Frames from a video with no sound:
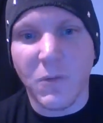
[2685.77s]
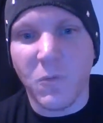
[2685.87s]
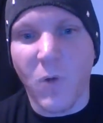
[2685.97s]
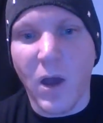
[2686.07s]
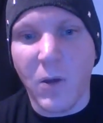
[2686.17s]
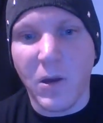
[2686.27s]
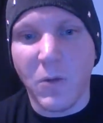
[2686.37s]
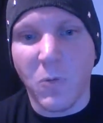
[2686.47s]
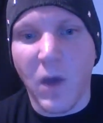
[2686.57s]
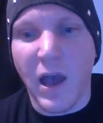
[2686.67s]

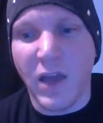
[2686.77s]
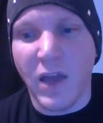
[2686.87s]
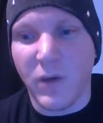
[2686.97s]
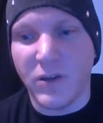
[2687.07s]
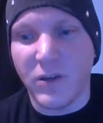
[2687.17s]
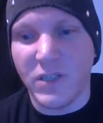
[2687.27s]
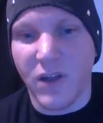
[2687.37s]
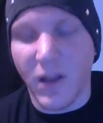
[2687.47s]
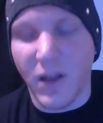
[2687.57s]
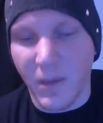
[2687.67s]
in Rise while
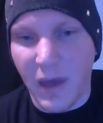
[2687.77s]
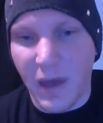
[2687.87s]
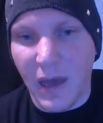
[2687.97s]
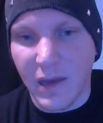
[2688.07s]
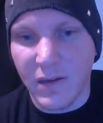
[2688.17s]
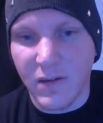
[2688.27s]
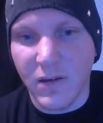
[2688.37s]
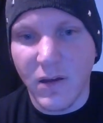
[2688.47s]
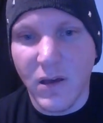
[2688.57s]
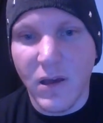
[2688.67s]
she's on Impact.
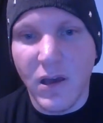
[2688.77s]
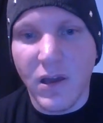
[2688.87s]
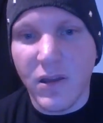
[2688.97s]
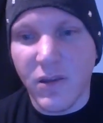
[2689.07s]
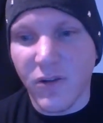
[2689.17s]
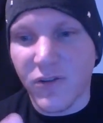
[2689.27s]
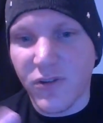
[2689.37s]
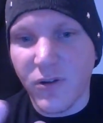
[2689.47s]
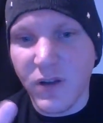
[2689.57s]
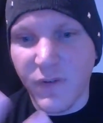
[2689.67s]
There's
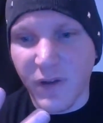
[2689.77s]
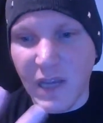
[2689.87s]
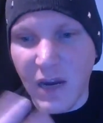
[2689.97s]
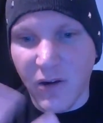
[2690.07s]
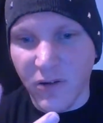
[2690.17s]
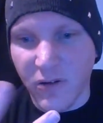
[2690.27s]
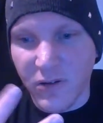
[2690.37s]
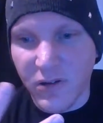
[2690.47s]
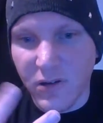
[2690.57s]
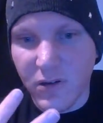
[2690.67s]
two different
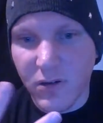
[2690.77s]
characters.